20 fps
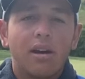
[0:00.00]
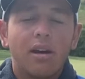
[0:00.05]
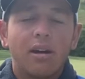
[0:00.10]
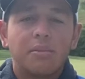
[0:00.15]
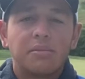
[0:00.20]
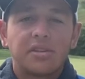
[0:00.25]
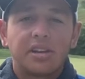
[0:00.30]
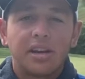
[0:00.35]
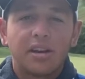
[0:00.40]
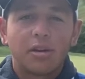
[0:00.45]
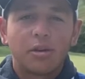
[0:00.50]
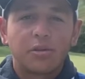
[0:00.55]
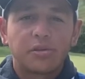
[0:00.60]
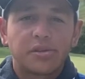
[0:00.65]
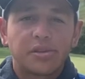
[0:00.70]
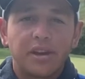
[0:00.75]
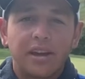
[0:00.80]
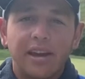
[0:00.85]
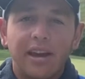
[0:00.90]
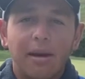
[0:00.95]
San Diego
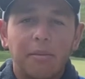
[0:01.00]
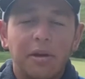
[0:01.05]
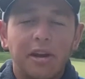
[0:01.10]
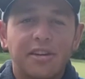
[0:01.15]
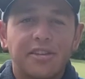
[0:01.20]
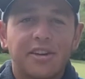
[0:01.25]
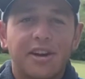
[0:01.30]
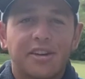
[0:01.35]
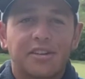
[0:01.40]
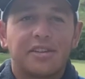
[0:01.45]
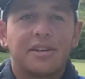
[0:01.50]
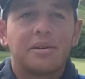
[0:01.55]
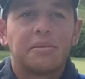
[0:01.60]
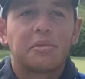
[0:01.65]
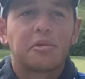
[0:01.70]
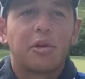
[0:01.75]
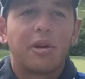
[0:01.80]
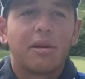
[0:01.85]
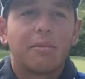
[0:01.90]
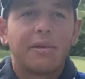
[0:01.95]
State. I mean, I talked to him
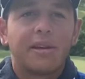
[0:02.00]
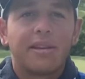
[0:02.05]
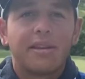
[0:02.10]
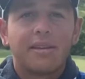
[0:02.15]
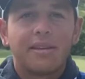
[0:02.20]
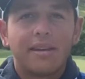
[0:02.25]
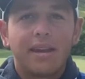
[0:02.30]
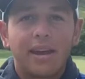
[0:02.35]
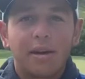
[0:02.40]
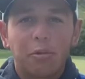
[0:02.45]
quite a bit today.